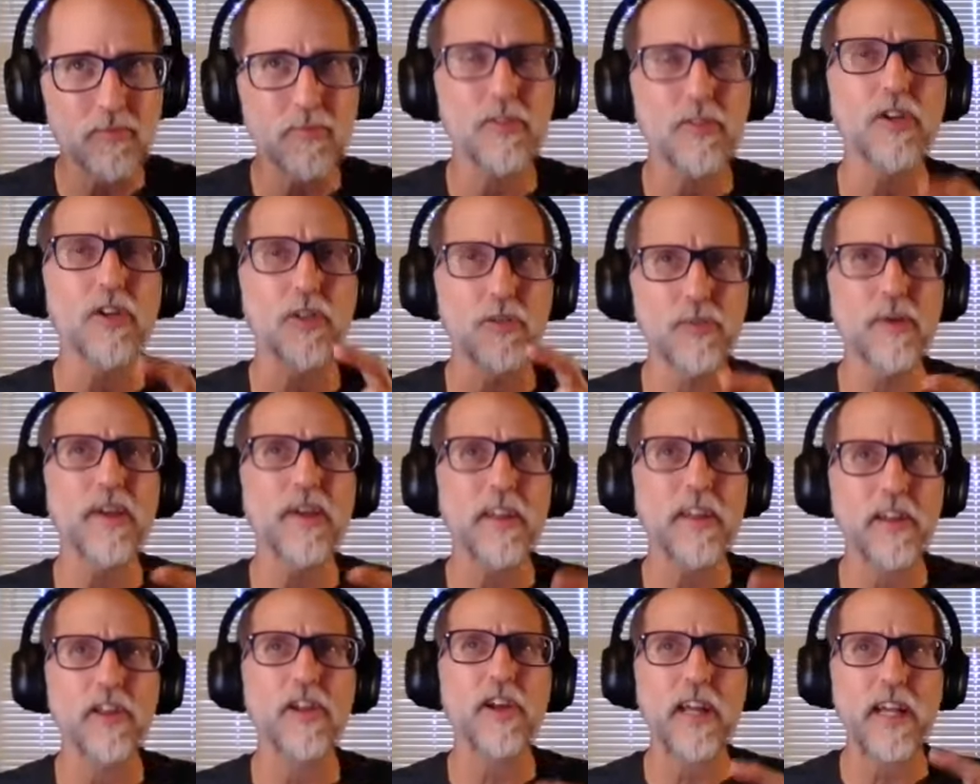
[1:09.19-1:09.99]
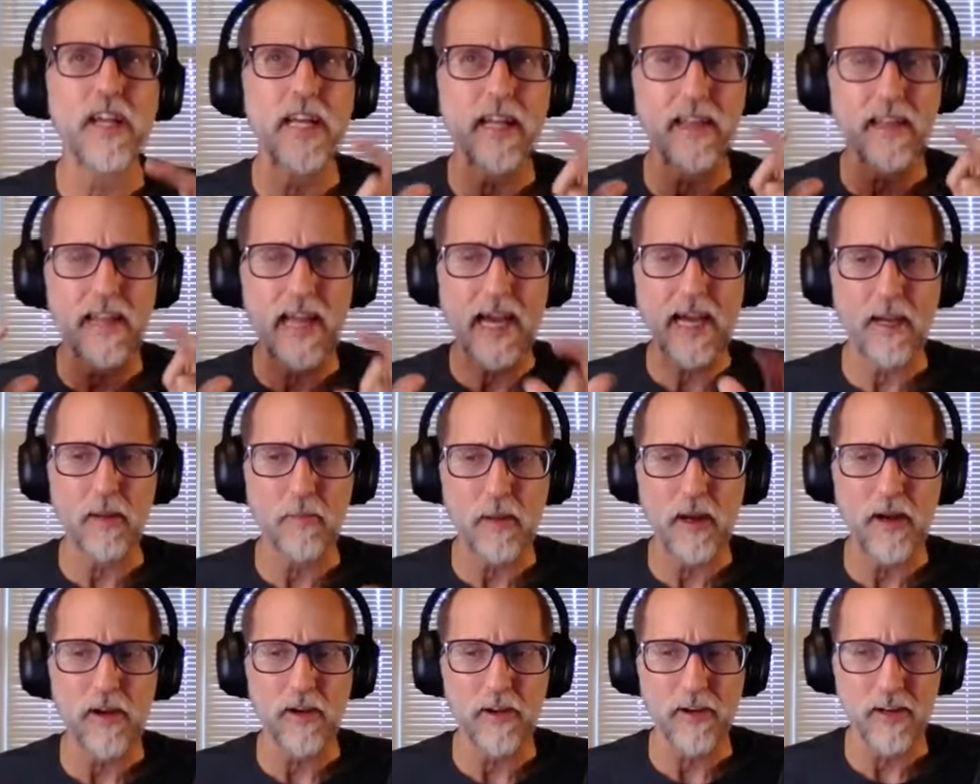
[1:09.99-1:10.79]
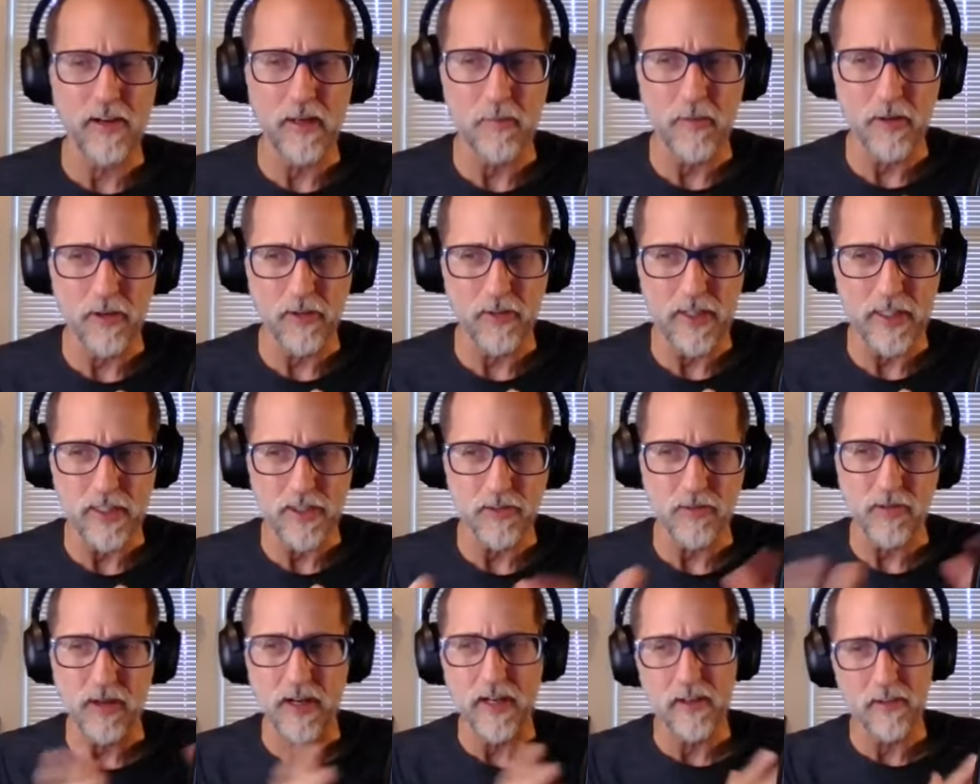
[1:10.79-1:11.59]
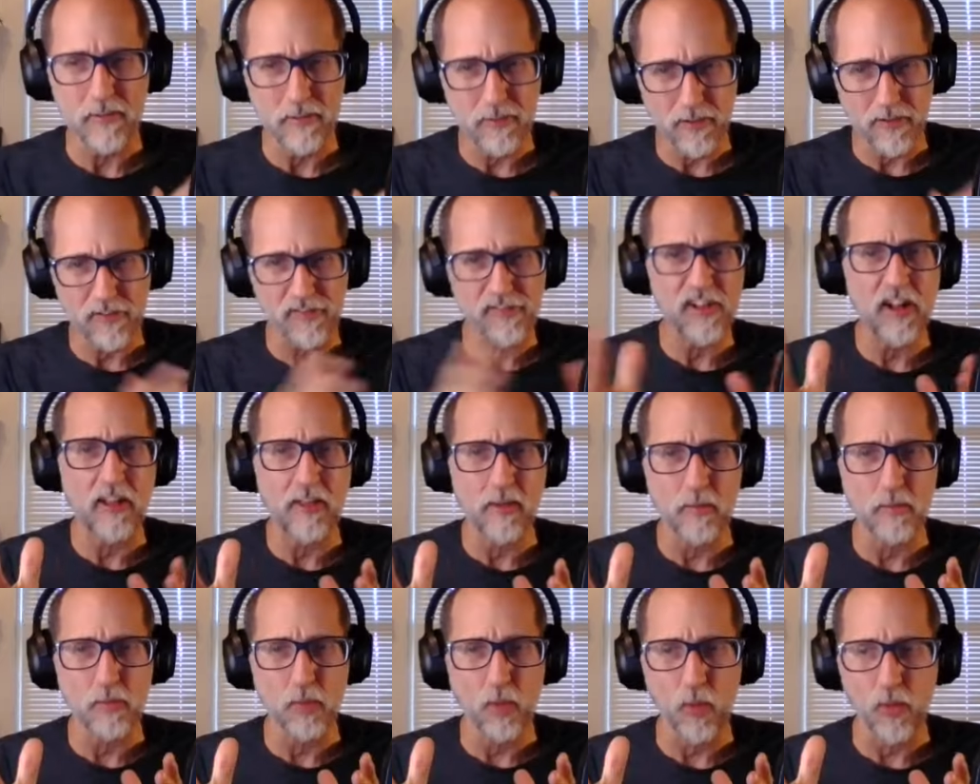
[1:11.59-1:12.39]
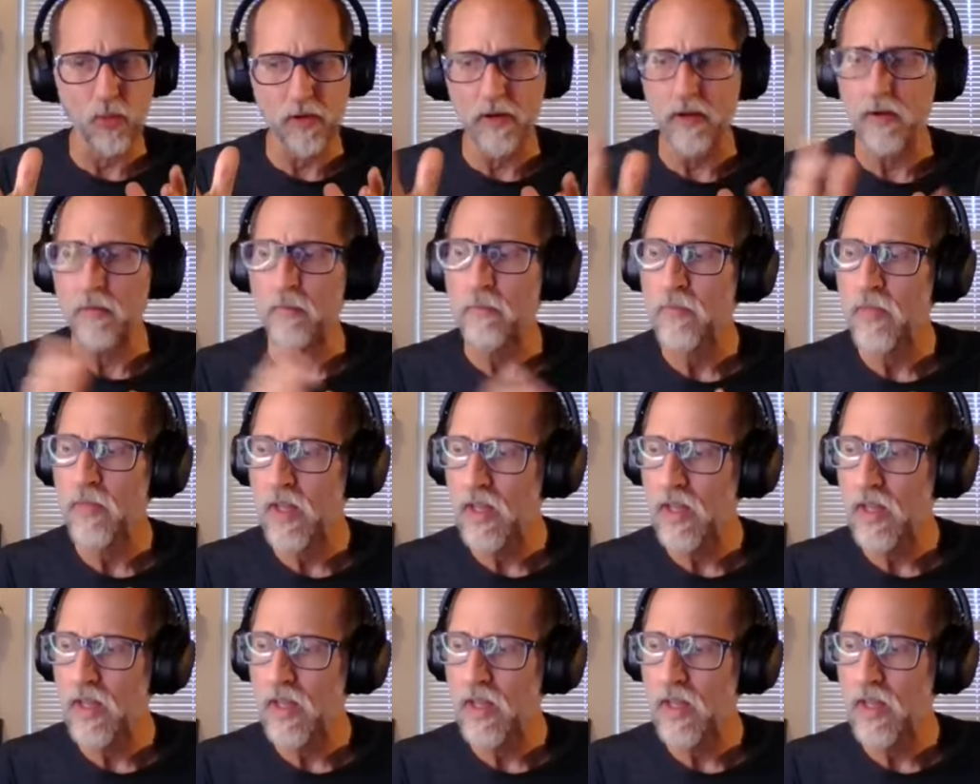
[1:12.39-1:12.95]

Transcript: you're really looking at Latin American immigration, right? The southern border.